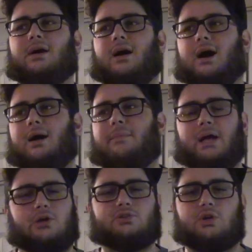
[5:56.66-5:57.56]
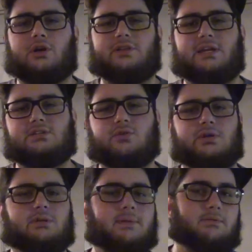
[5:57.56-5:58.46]
I also heard that it's
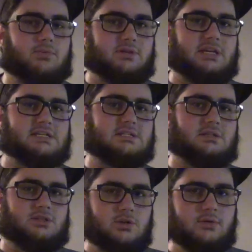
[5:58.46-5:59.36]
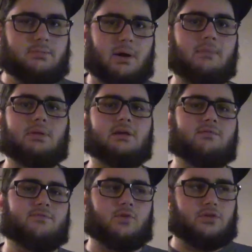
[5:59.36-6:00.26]
going to be released to the public
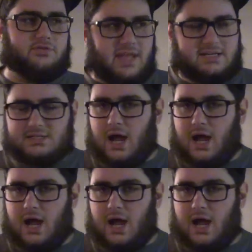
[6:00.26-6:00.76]
for next